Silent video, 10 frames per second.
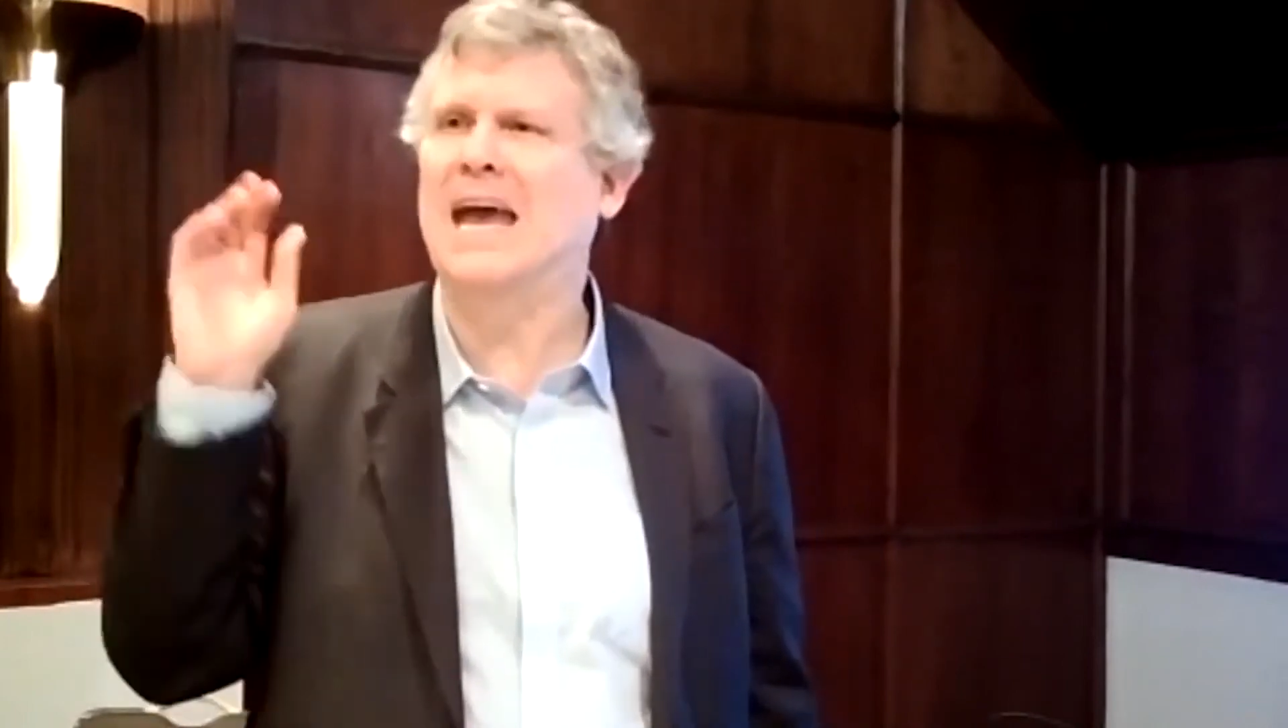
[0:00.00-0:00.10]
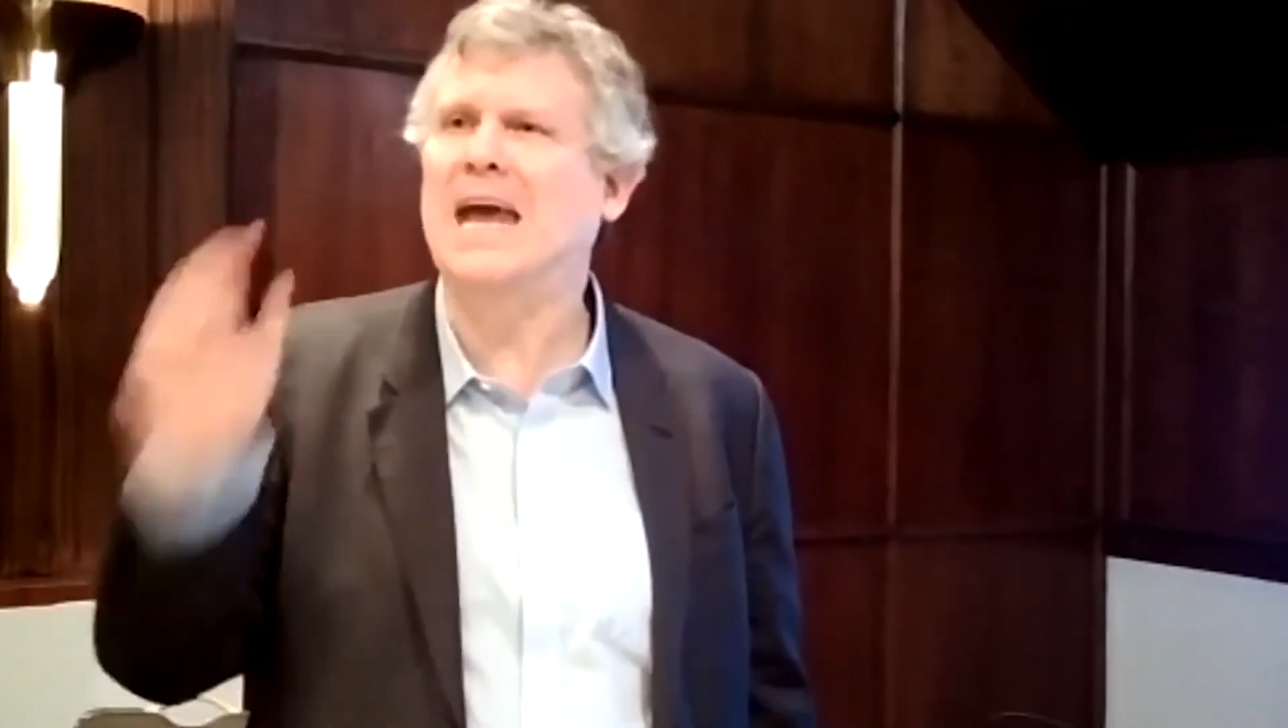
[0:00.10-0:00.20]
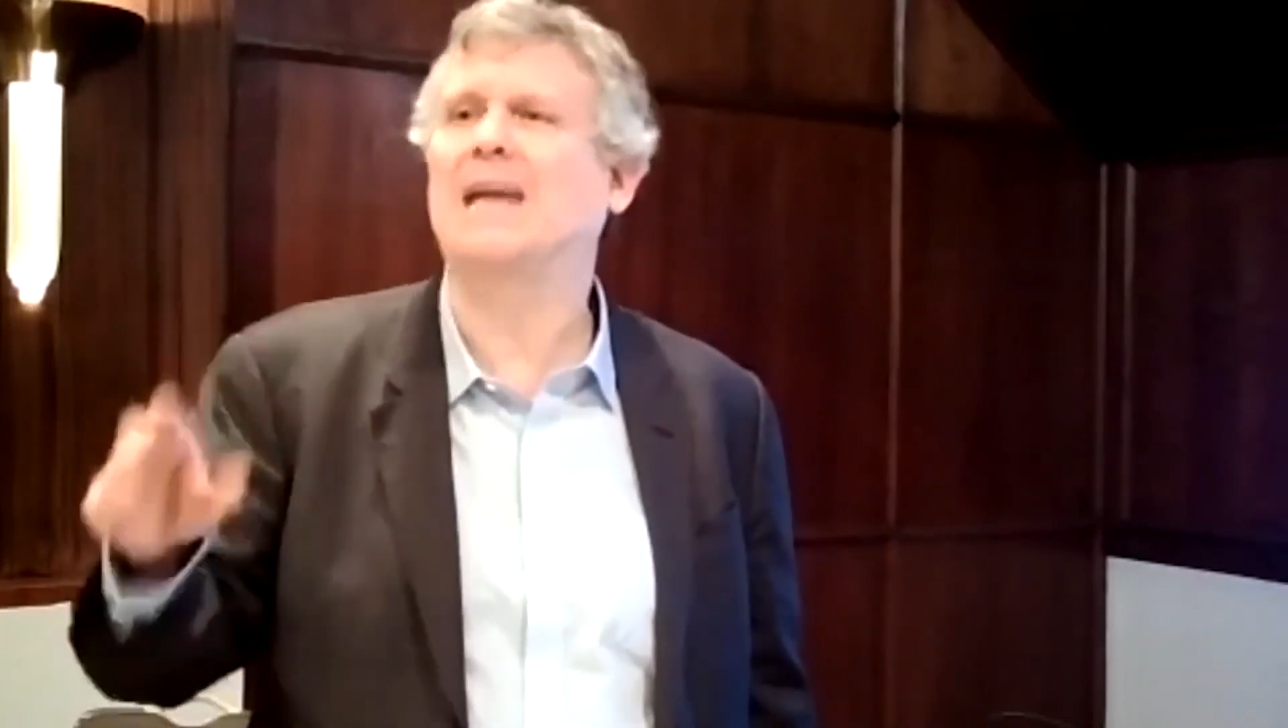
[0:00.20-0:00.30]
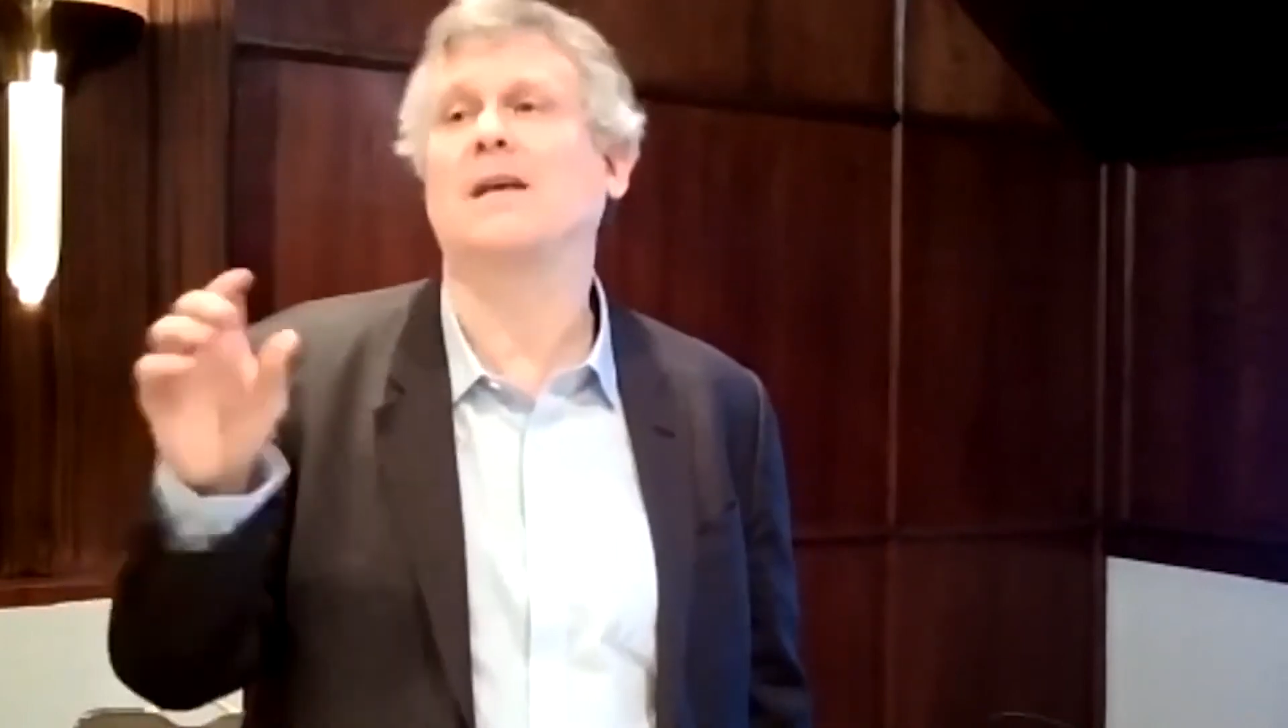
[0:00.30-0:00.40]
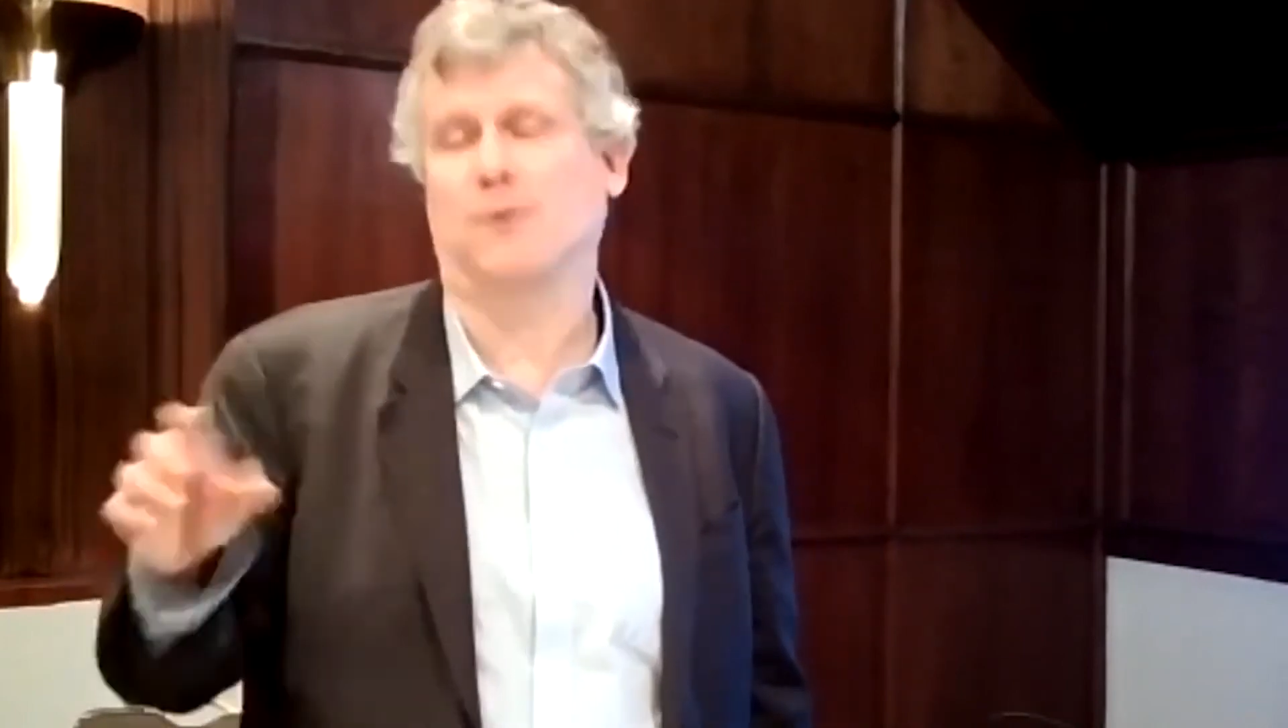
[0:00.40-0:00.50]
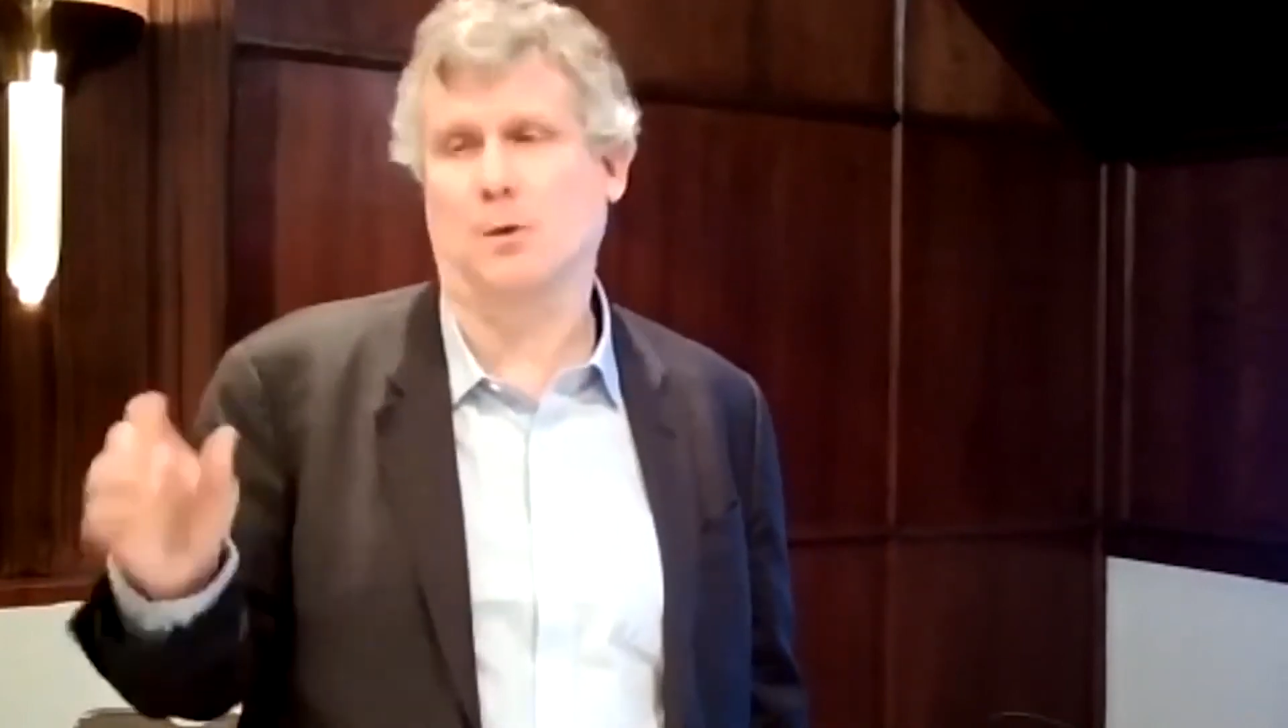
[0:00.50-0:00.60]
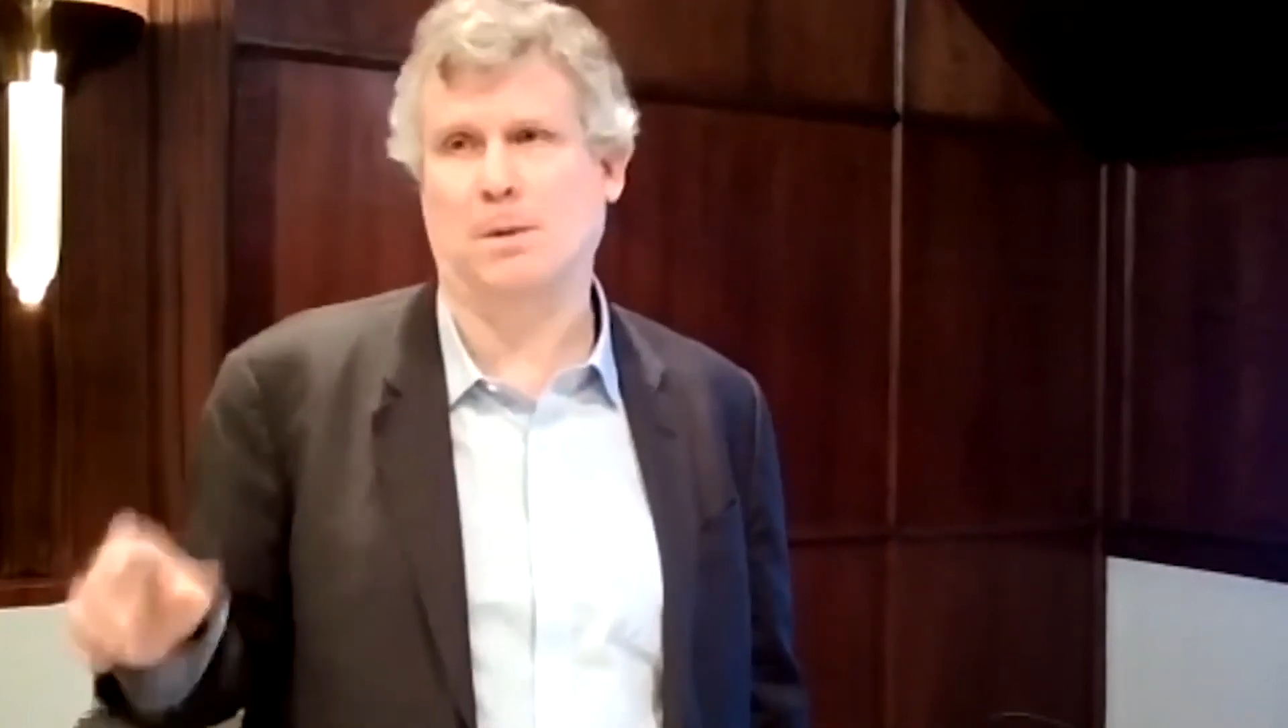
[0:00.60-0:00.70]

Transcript: any of your